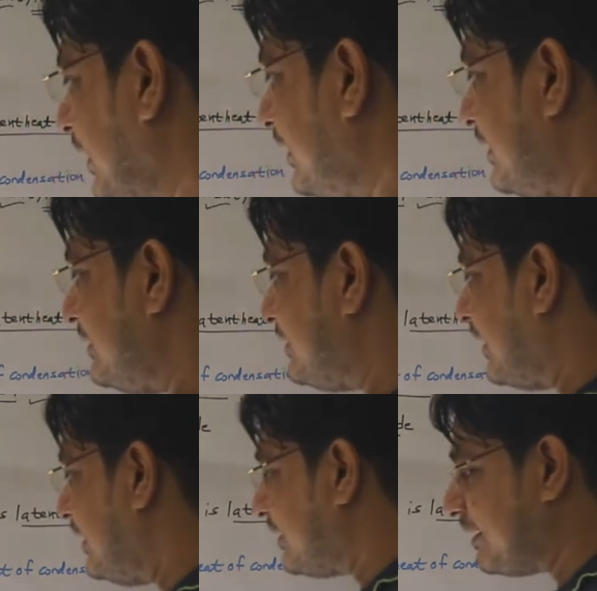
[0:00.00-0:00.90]
and
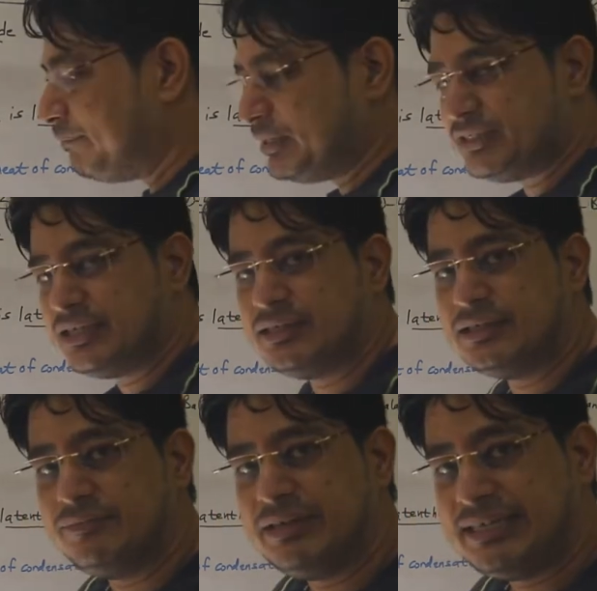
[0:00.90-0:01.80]
inside
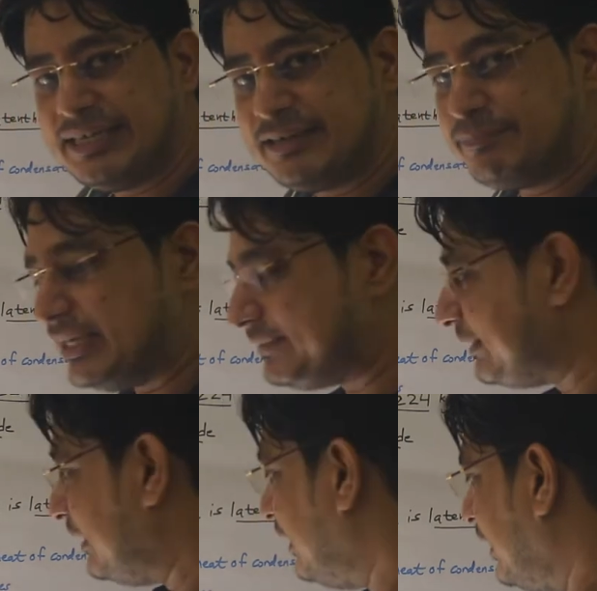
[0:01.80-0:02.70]
combustion will take place,